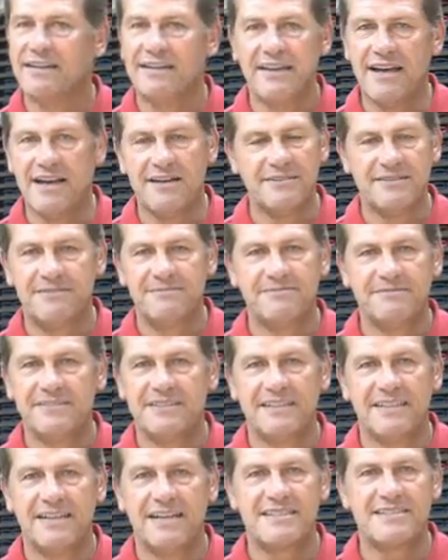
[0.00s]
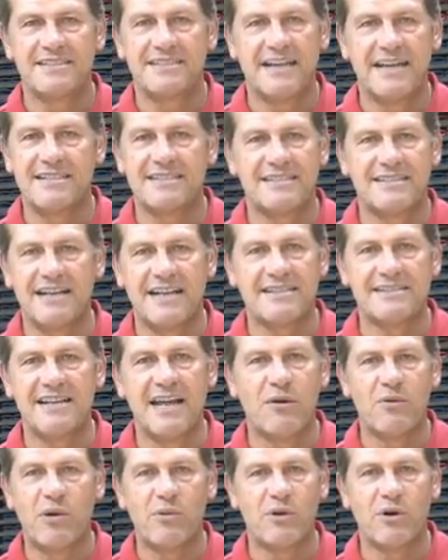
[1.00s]
No, that's, that's, that's
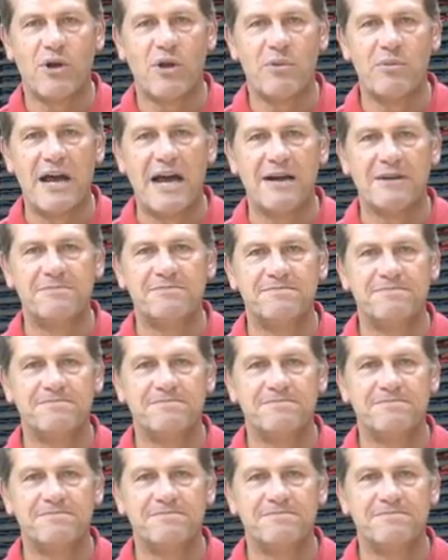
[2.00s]
not what we're all about.